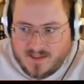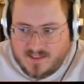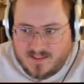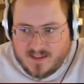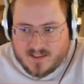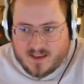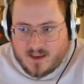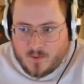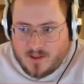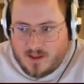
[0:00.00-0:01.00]
Aces, ace,
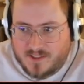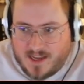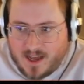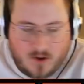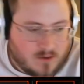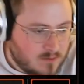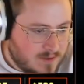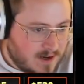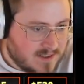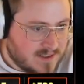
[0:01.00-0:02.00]
king. Weed lovers out.
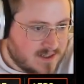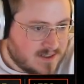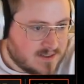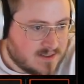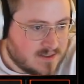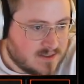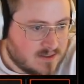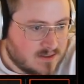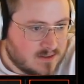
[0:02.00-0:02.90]
We're down to six.